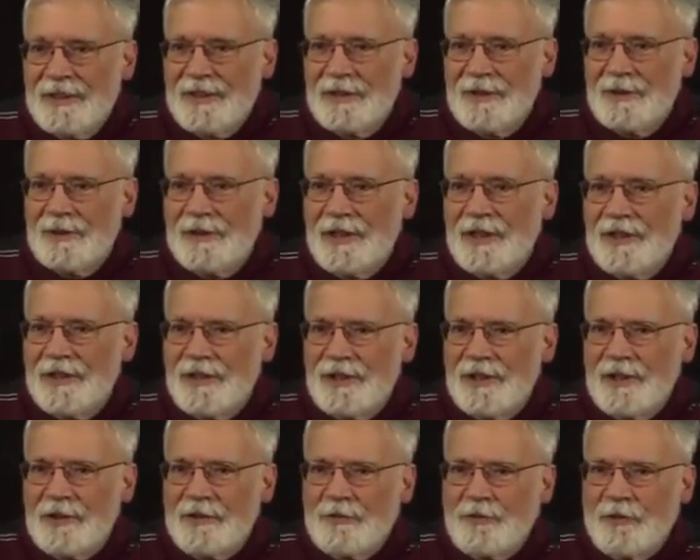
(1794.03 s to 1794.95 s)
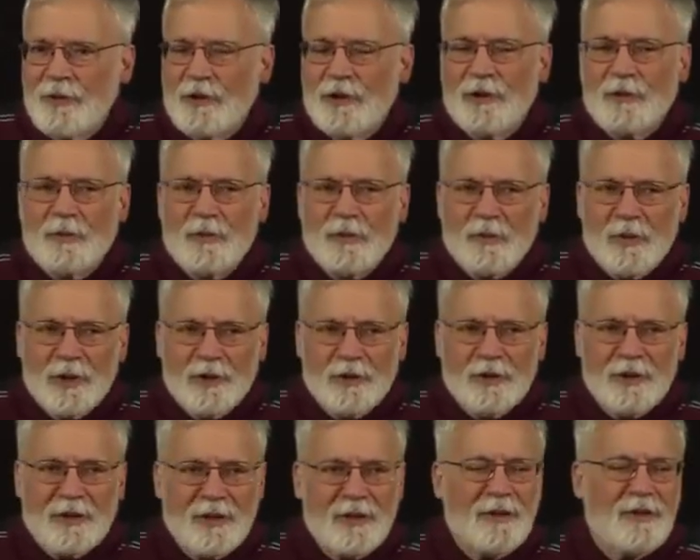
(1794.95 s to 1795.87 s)
You know, and therefore, when we
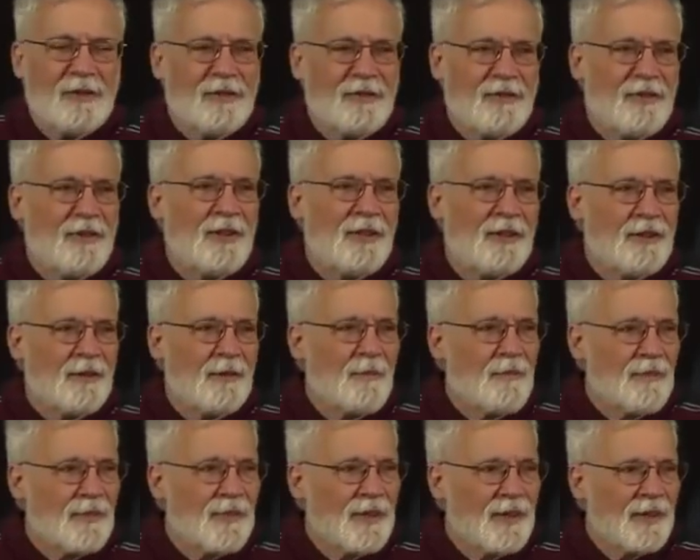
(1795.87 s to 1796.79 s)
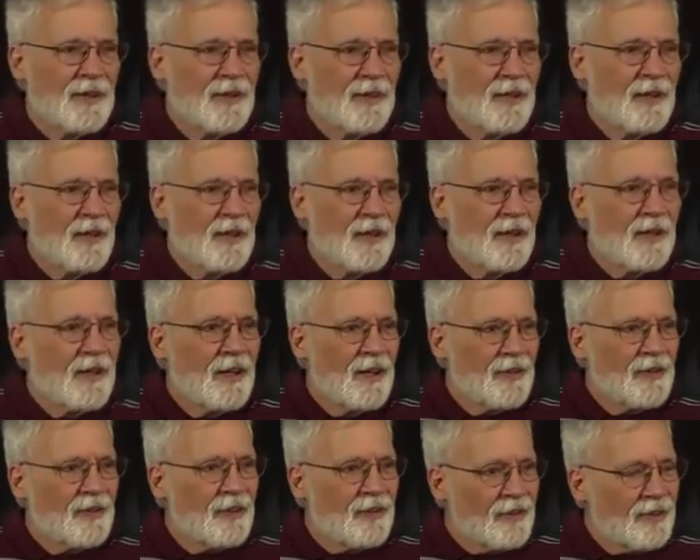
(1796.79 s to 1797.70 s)
look in the cell,
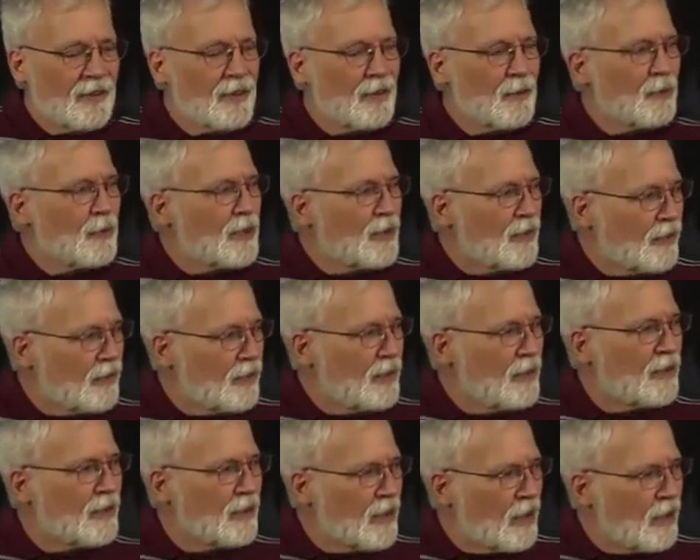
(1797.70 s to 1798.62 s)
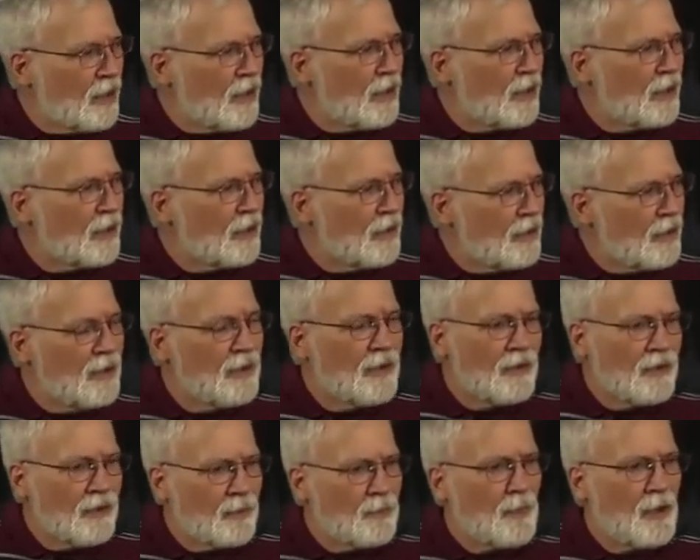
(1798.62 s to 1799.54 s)
as I say, we see God in
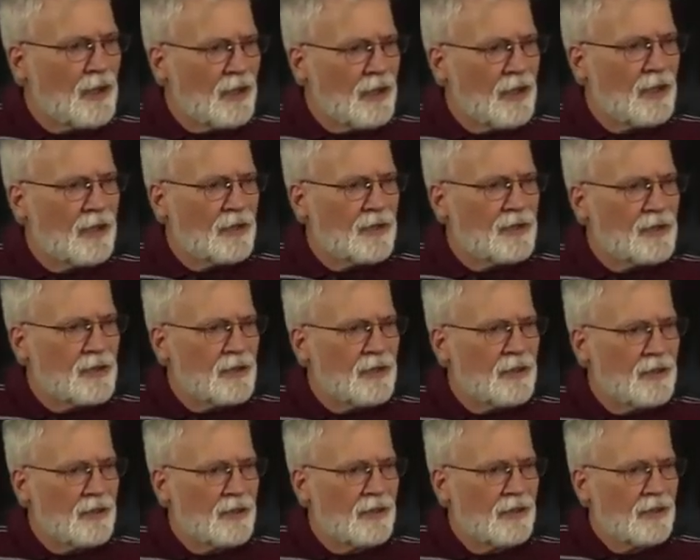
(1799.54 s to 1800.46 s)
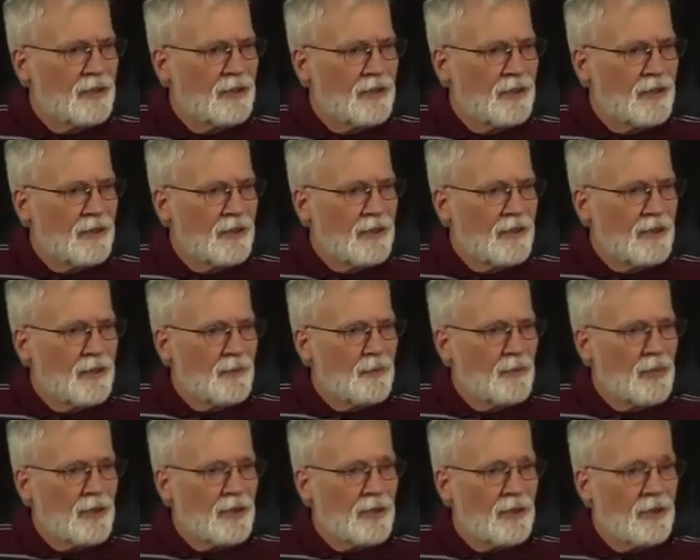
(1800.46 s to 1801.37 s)
this biology
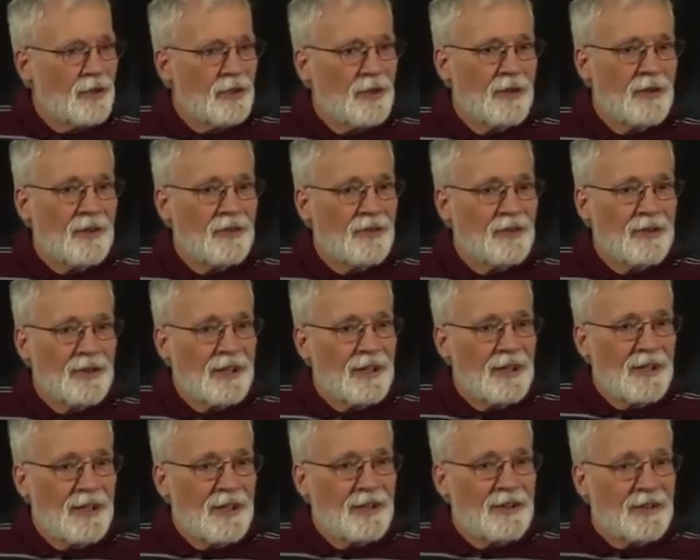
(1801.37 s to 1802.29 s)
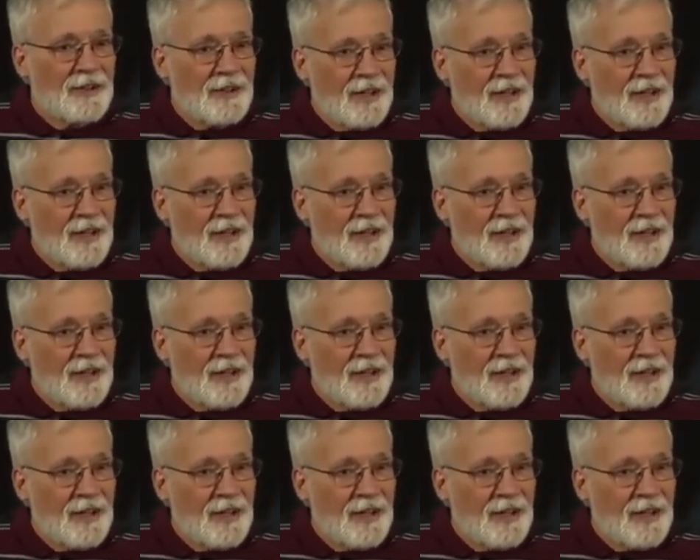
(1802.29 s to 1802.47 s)
because it